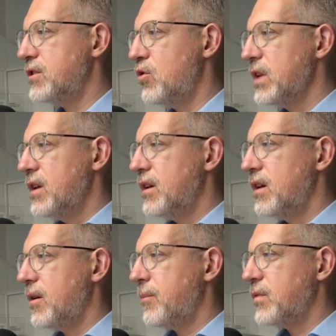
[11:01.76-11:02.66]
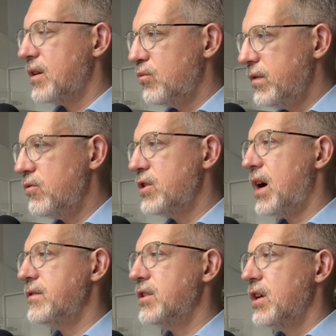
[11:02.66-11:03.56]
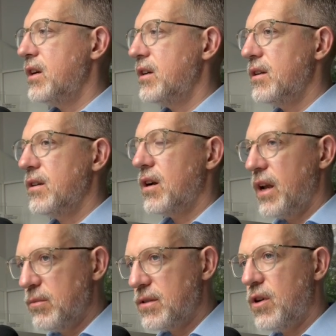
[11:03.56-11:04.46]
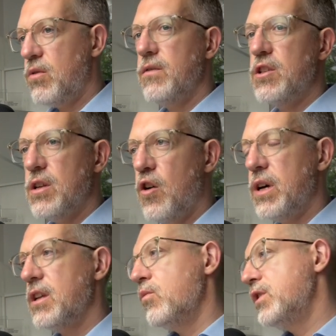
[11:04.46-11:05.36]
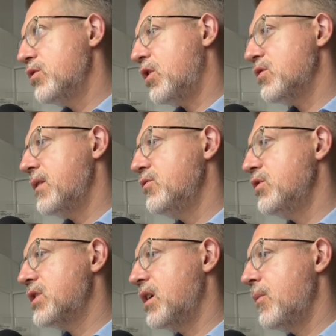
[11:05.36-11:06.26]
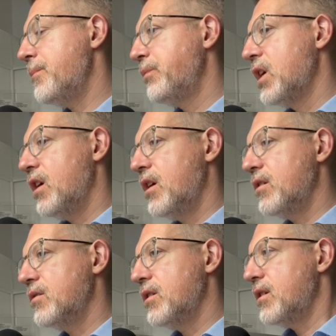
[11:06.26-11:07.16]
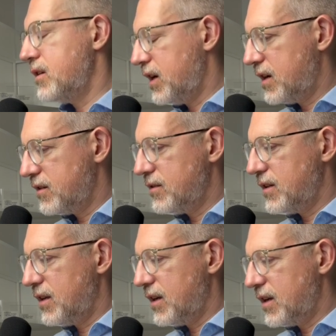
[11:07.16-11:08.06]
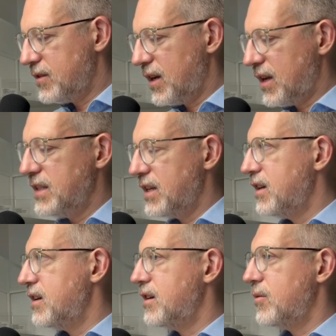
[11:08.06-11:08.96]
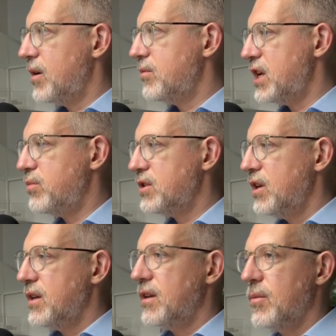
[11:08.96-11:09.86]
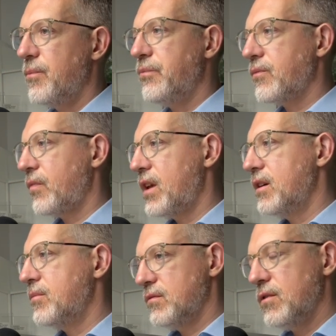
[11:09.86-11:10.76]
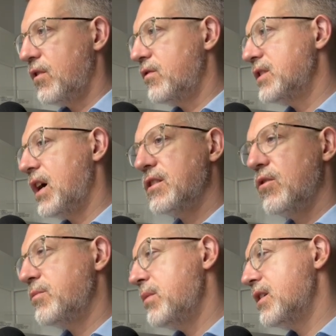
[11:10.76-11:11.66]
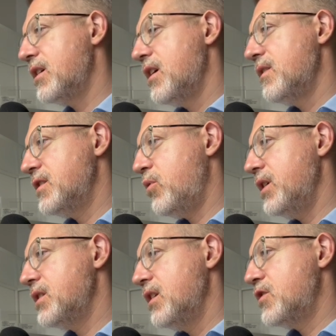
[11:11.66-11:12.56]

So setting the stage for your invention. Right, and they showed a good example using Google Gemini, where the AI actually produced a very concise and informative background section based on those instructions.